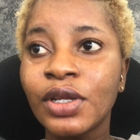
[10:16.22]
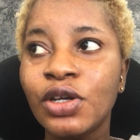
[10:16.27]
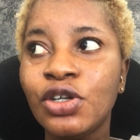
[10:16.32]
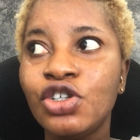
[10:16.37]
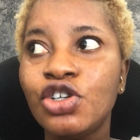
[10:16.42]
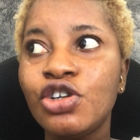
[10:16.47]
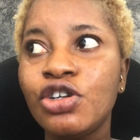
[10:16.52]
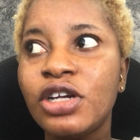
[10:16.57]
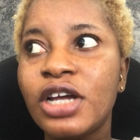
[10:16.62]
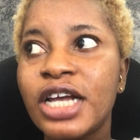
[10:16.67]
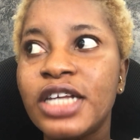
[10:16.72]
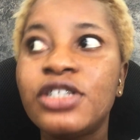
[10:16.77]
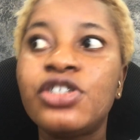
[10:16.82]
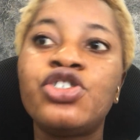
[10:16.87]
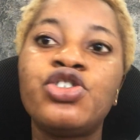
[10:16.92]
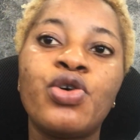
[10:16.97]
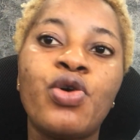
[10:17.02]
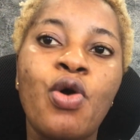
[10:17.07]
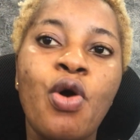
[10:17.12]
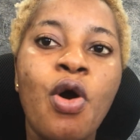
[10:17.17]
You guys
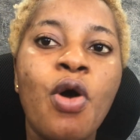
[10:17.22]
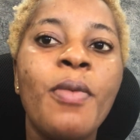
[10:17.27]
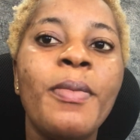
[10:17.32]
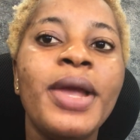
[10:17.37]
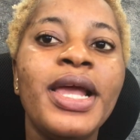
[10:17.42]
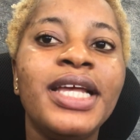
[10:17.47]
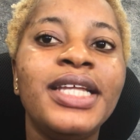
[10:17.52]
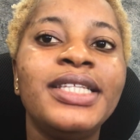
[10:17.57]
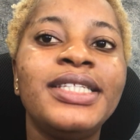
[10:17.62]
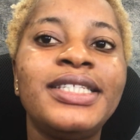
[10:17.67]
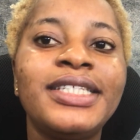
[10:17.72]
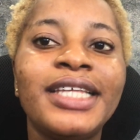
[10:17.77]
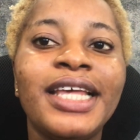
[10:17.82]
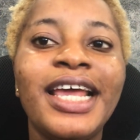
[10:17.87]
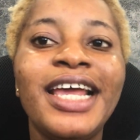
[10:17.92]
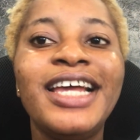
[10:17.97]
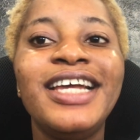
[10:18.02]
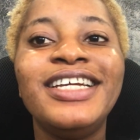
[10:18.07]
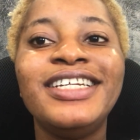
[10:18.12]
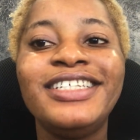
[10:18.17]
should comment
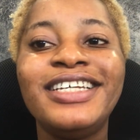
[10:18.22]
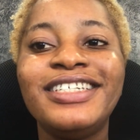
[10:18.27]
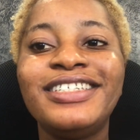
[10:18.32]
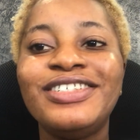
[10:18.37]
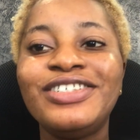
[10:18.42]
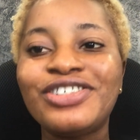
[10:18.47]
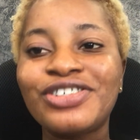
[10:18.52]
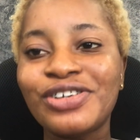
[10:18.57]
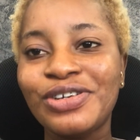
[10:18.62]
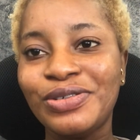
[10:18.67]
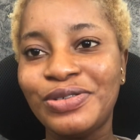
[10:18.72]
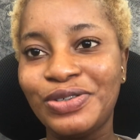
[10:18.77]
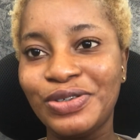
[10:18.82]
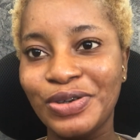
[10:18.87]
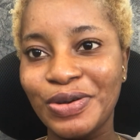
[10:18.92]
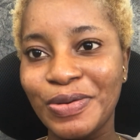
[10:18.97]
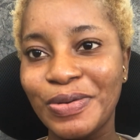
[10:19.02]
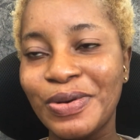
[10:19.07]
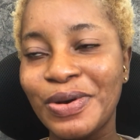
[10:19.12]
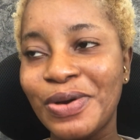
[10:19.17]
in the description,
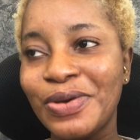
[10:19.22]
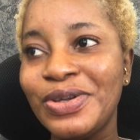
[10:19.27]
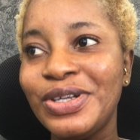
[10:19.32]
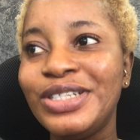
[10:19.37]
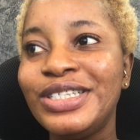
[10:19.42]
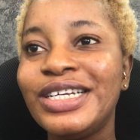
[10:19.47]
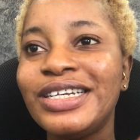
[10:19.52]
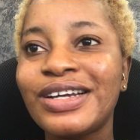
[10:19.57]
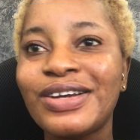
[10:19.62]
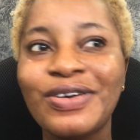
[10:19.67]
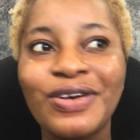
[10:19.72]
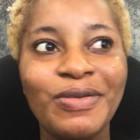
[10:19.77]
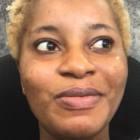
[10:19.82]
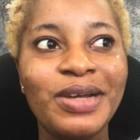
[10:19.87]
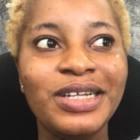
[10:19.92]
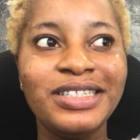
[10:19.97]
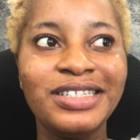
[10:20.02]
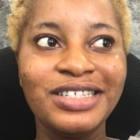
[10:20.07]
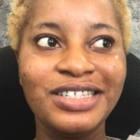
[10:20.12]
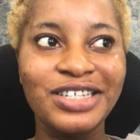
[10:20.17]
in the
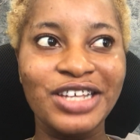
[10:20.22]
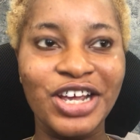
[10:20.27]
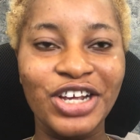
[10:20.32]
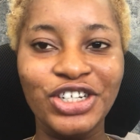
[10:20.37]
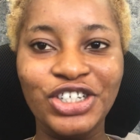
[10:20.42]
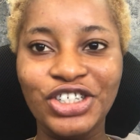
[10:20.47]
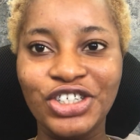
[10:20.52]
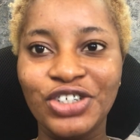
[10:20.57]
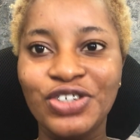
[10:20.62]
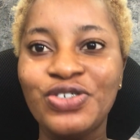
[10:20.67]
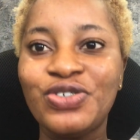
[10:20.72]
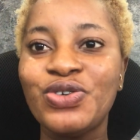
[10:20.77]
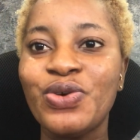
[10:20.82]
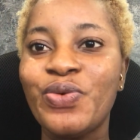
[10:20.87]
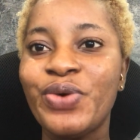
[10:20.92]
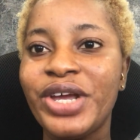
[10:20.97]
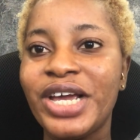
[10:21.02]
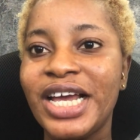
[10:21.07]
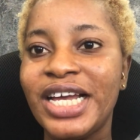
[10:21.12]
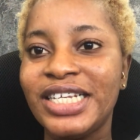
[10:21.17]
comment section, so
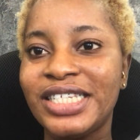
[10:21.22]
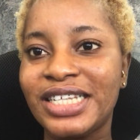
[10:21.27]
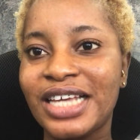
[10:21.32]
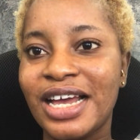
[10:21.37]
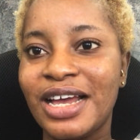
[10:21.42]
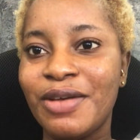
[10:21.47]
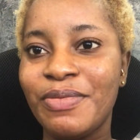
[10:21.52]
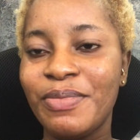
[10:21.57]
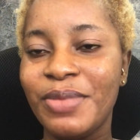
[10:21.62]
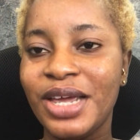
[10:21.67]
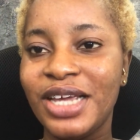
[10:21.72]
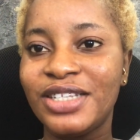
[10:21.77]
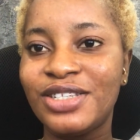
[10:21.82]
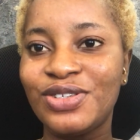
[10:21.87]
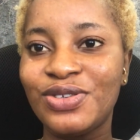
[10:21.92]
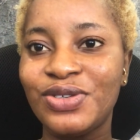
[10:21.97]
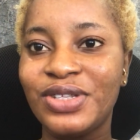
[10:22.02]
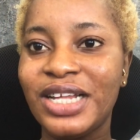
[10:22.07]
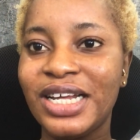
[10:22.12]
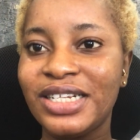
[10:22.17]
we guys can meet.
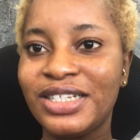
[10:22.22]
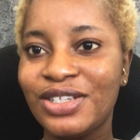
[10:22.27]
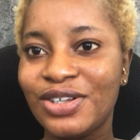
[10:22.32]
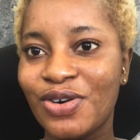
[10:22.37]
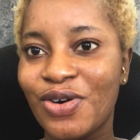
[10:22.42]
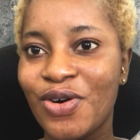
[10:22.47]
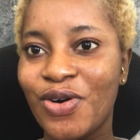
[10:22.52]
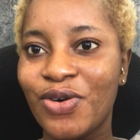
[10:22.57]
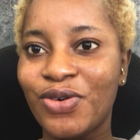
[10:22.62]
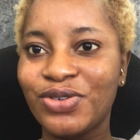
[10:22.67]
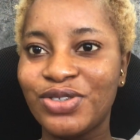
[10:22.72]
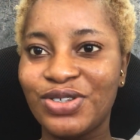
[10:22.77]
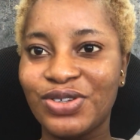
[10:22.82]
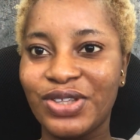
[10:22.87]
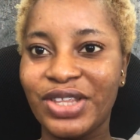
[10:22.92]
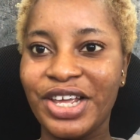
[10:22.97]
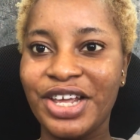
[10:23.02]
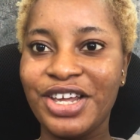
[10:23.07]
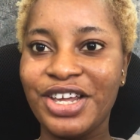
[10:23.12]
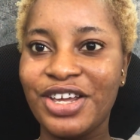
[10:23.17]
So that's all. So
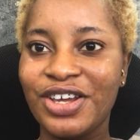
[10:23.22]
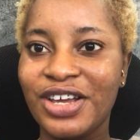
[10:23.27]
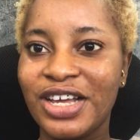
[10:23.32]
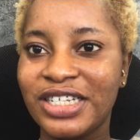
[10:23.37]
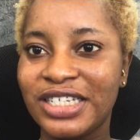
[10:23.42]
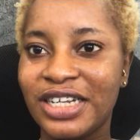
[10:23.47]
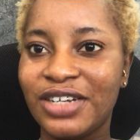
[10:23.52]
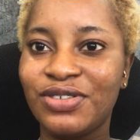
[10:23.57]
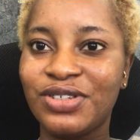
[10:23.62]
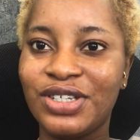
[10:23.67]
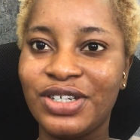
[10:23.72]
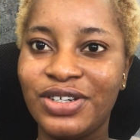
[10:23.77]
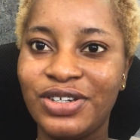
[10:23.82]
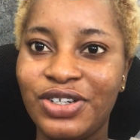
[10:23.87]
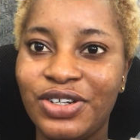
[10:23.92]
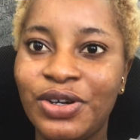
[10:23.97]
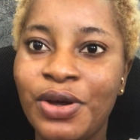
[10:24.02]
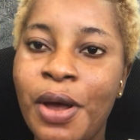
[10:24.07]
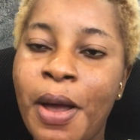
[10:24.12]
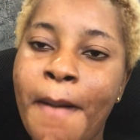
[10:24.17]
thank you guys. I will see you.
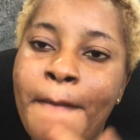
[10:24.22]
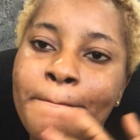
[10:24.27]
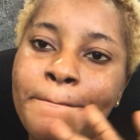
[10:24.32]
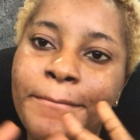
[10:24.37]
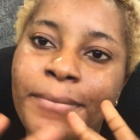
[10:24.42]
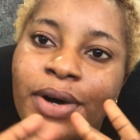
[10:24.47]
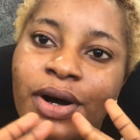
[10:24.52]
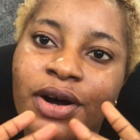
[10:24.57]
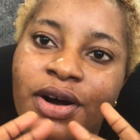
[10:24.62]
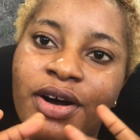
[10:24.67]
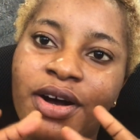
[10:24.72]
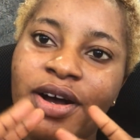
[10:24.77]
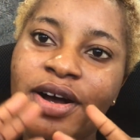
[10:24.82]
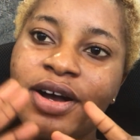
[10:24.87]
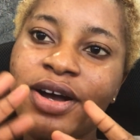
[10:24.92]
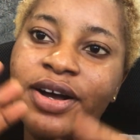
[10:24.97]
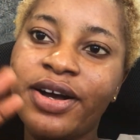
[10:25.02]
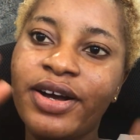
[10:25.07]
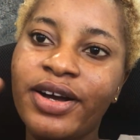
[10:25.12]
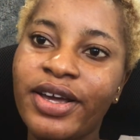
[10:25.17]

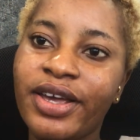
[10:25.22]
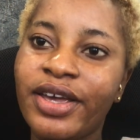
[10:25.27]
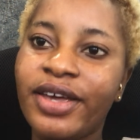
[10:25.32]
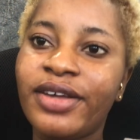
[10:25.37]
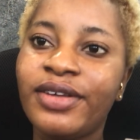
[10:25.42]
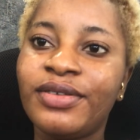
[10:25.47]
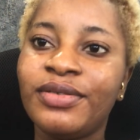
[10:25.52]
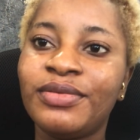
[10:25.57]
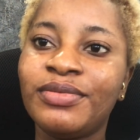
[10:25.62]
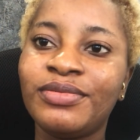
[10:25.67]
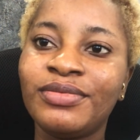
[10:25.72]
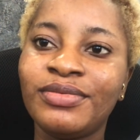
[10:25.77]
Bye.